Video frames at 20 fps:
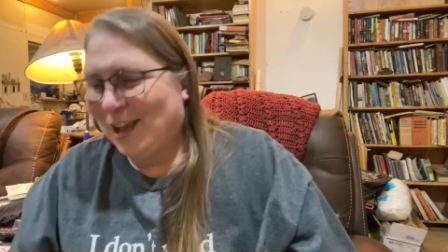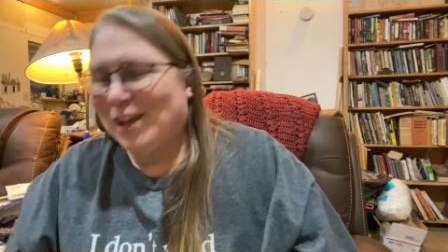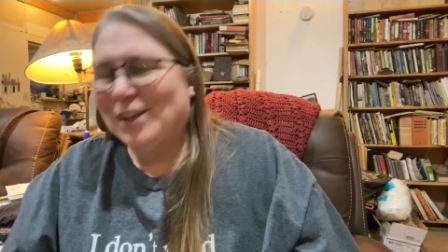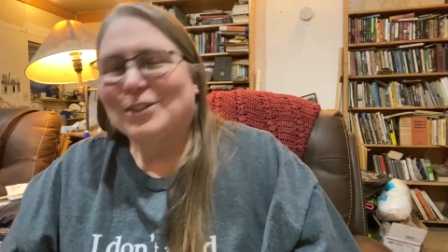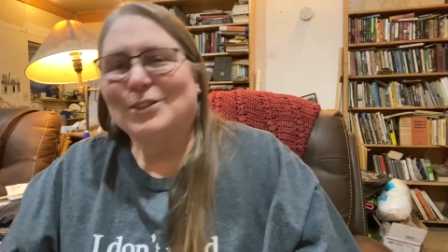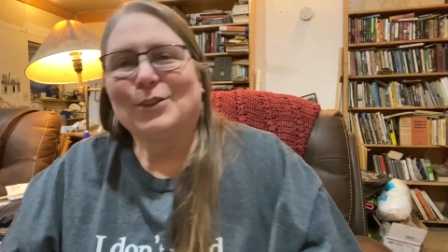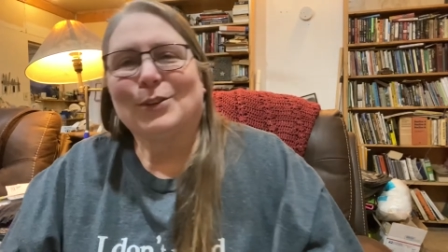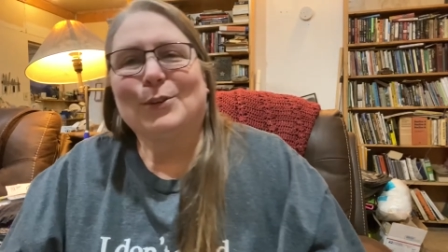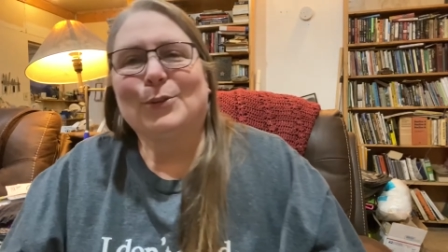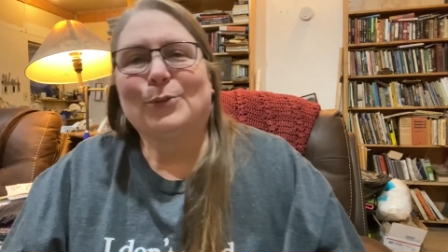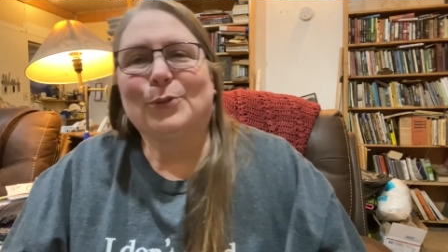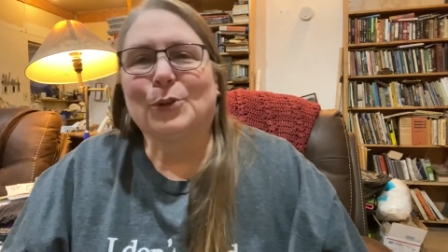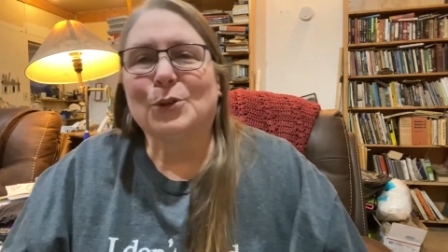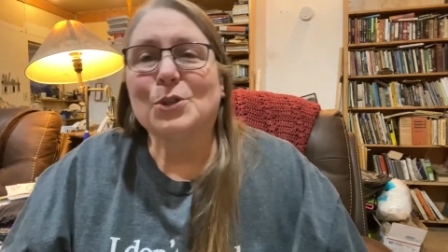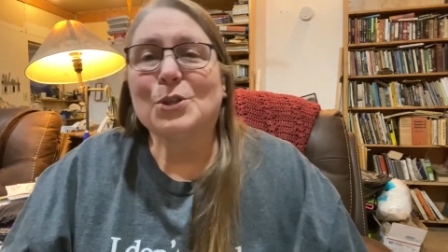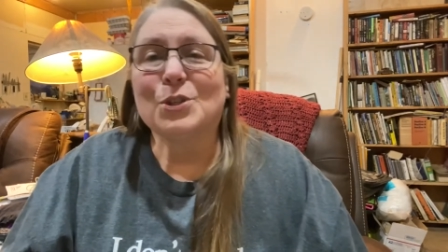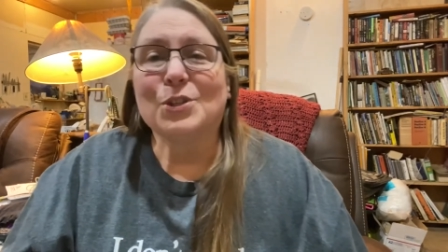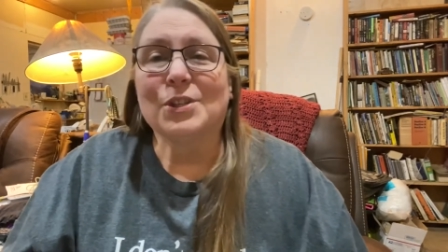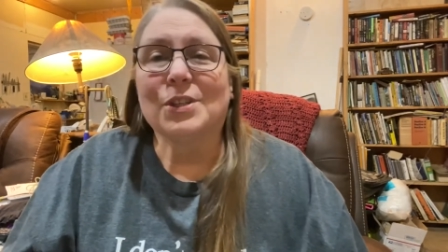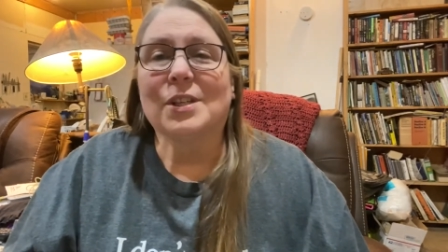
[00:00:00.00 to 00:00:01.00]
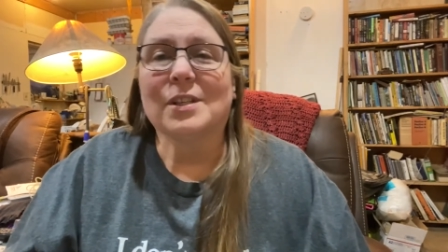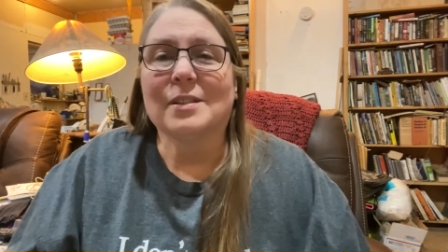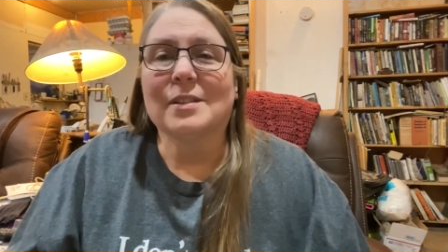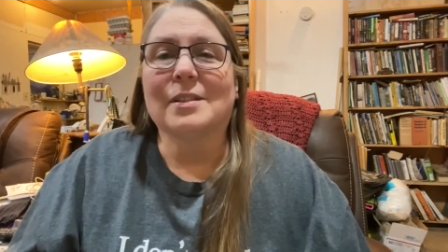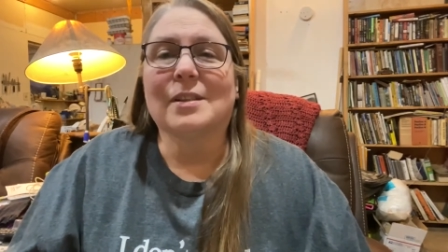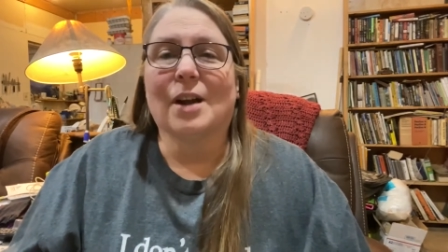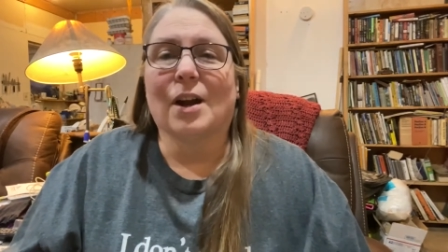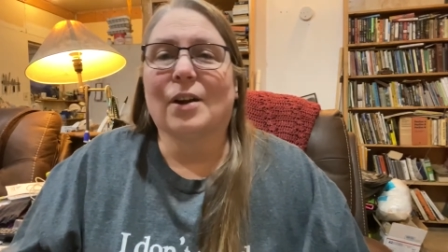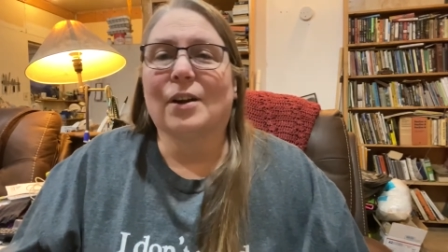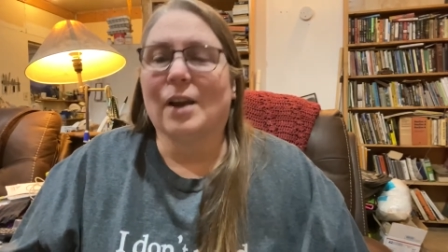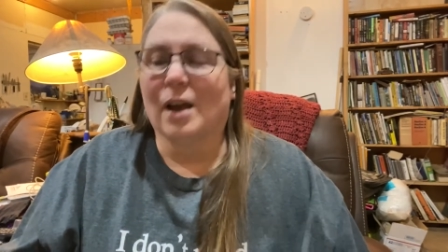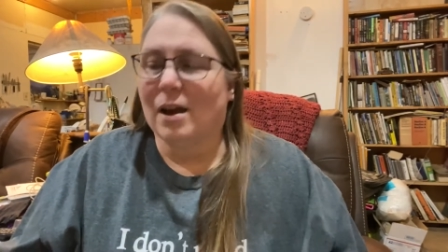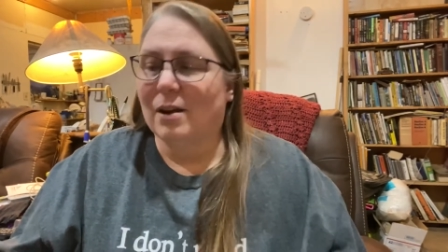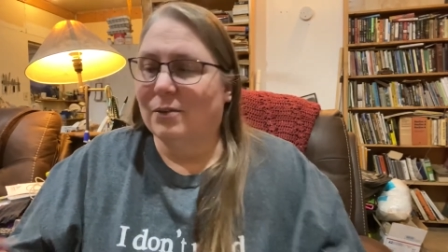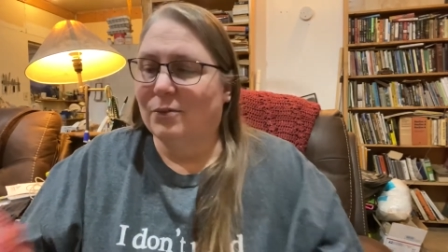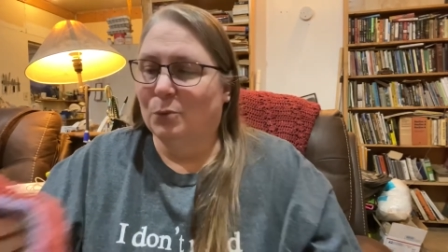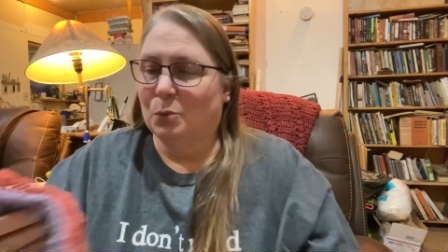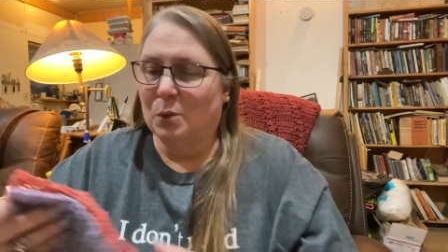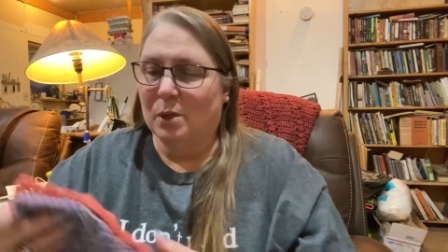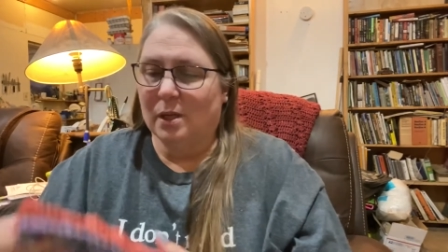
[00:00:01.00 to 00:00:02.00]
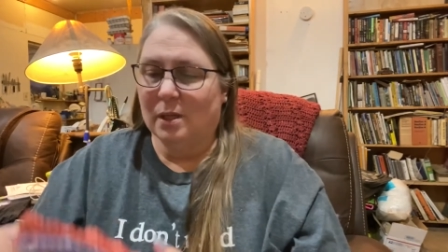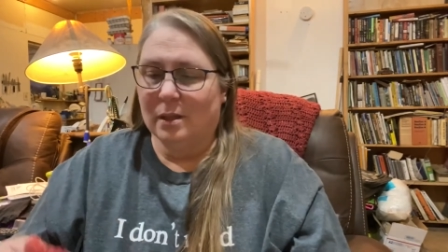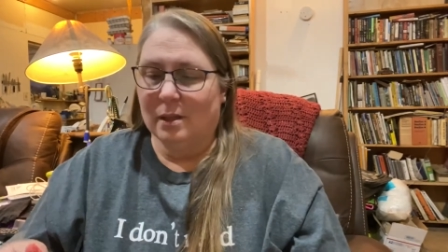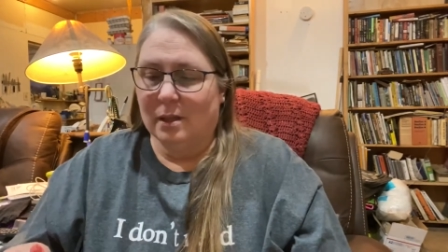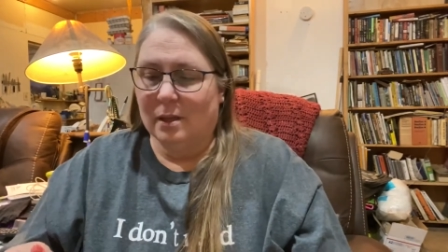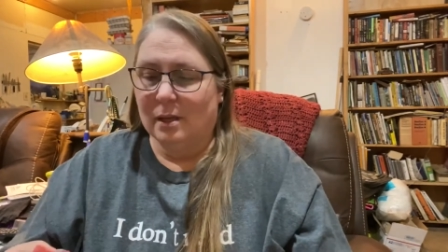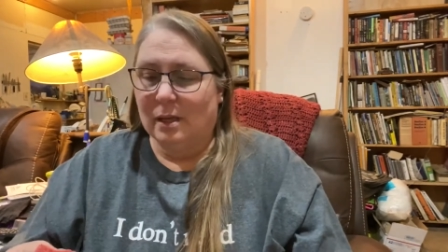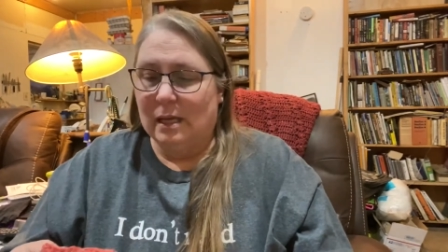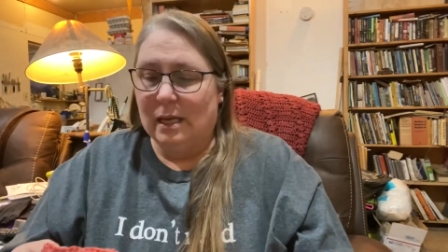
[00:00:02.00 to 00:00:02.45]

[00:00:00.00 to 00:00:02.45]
So the first to start off with